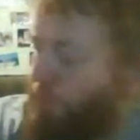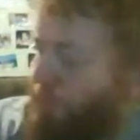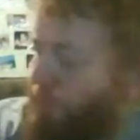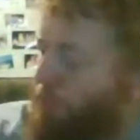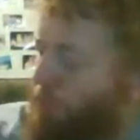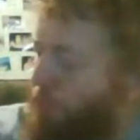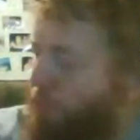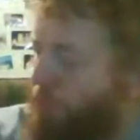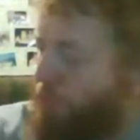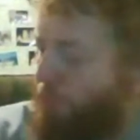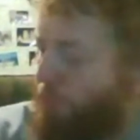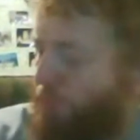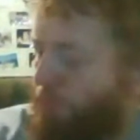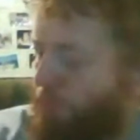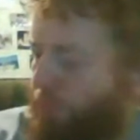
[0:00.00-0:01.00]

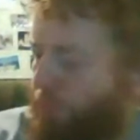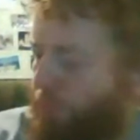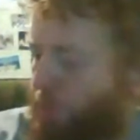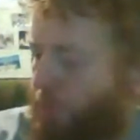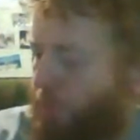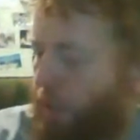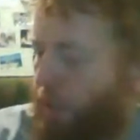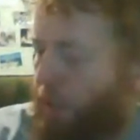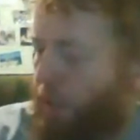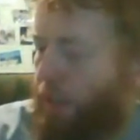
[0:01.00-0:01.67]
Nothing is said.